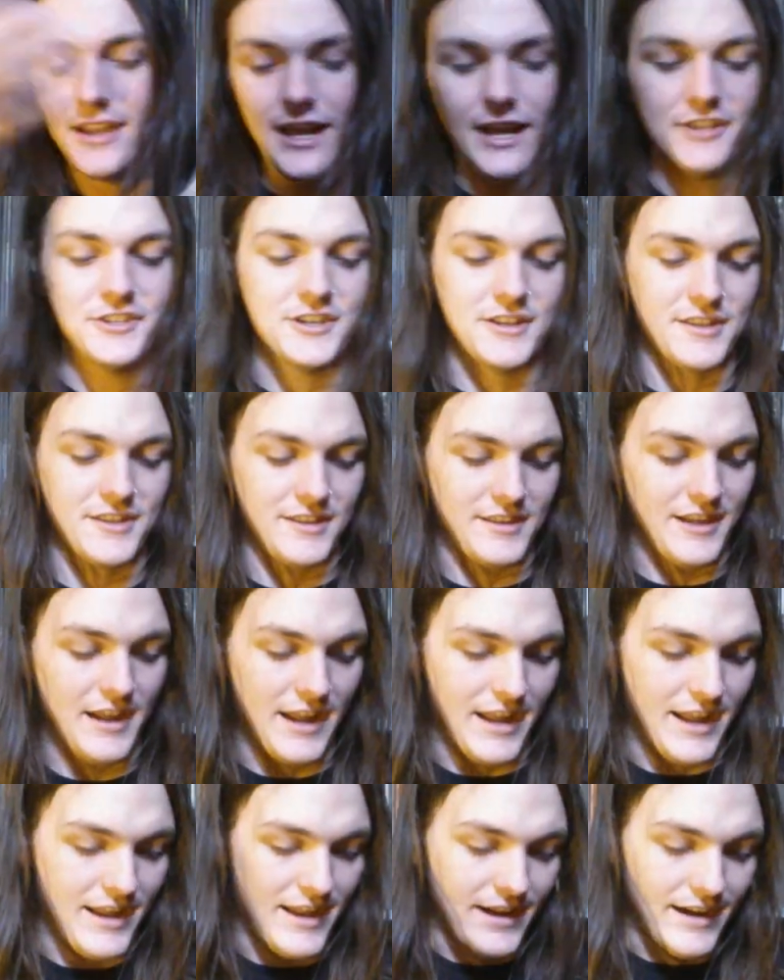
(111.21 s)
I just
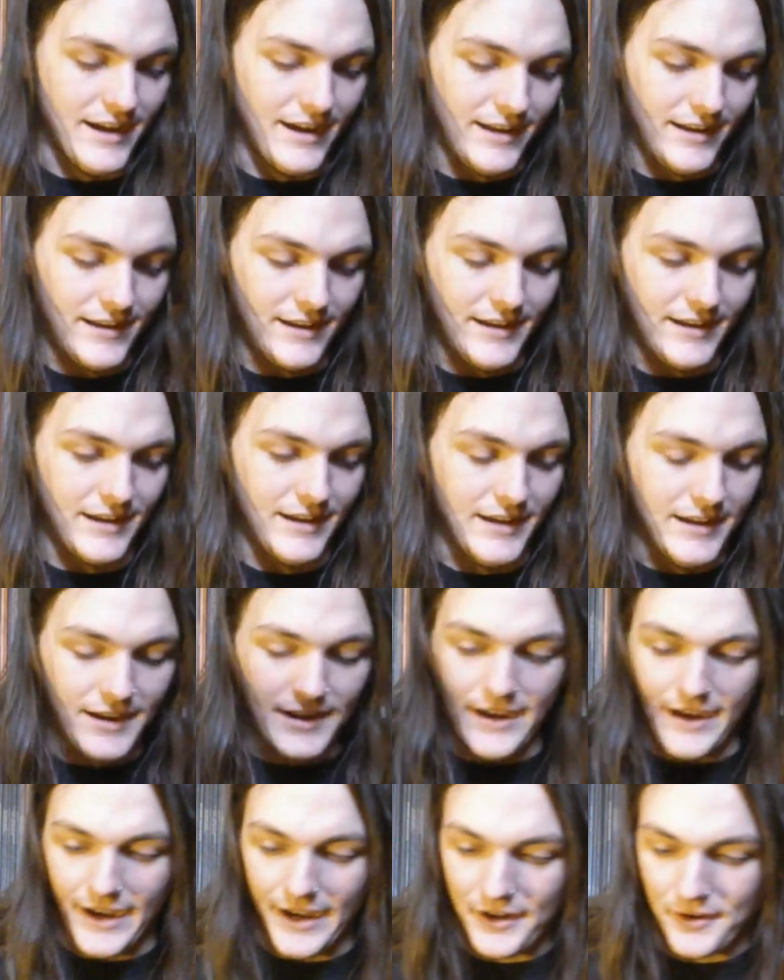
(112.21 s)
I
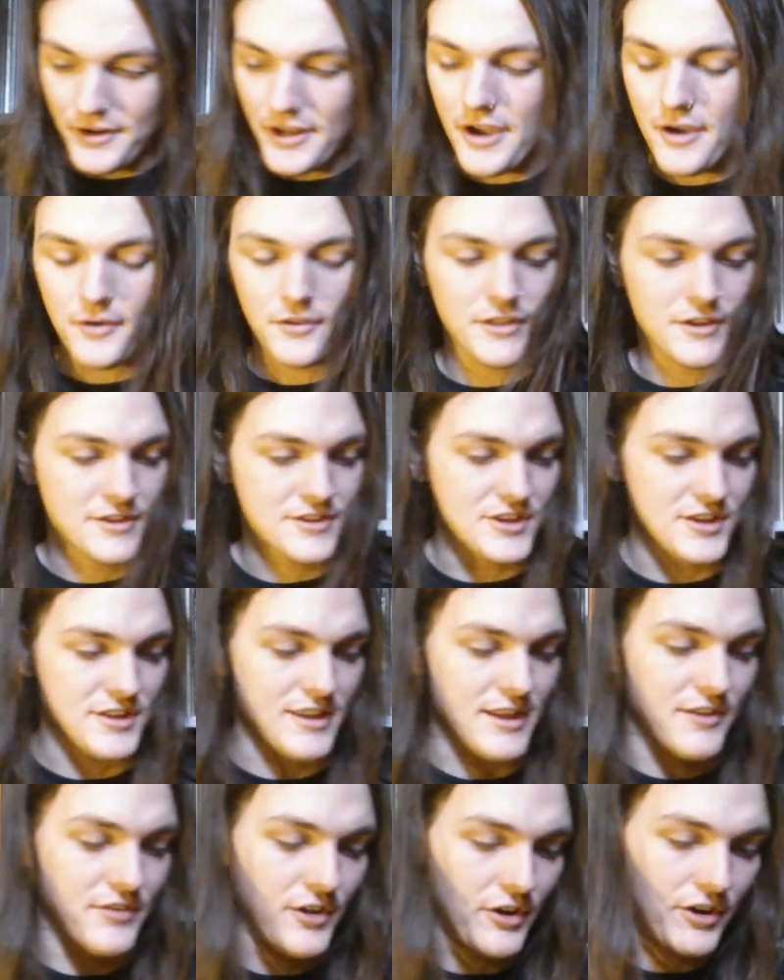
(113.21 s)
I don't know They're
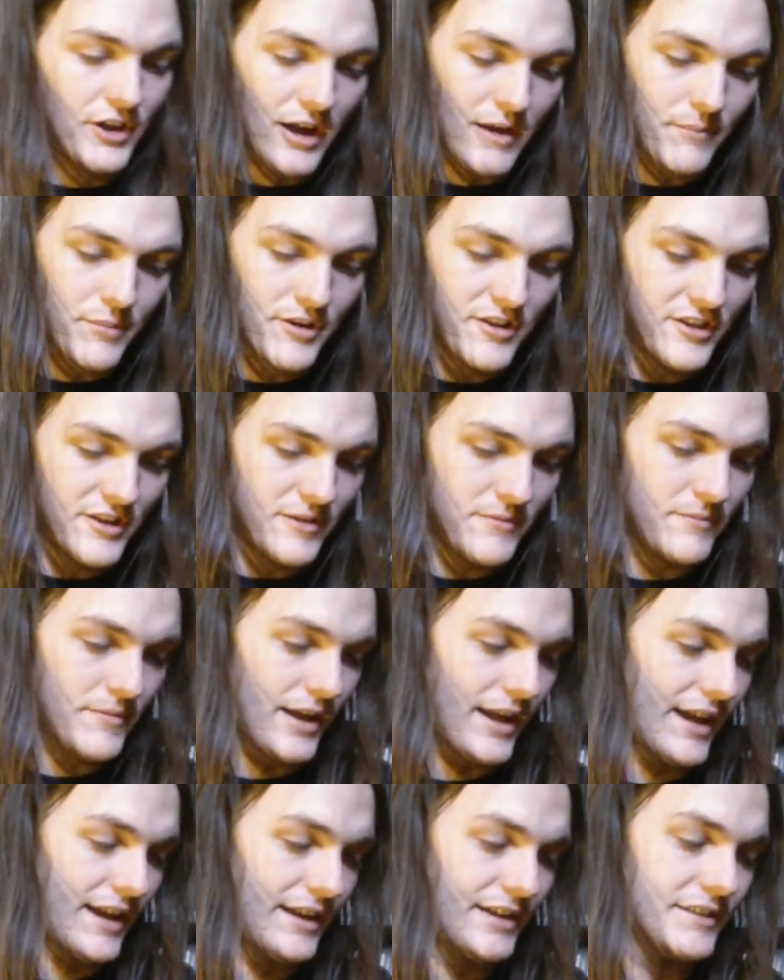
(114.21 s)
just they're cumbersome
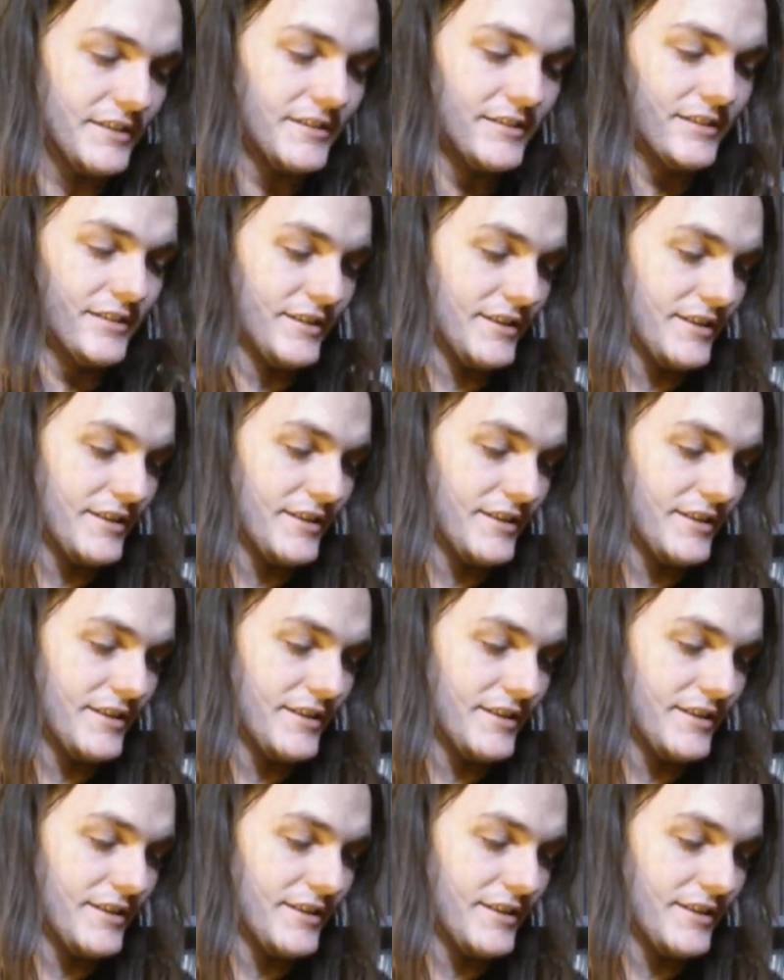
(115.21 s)
and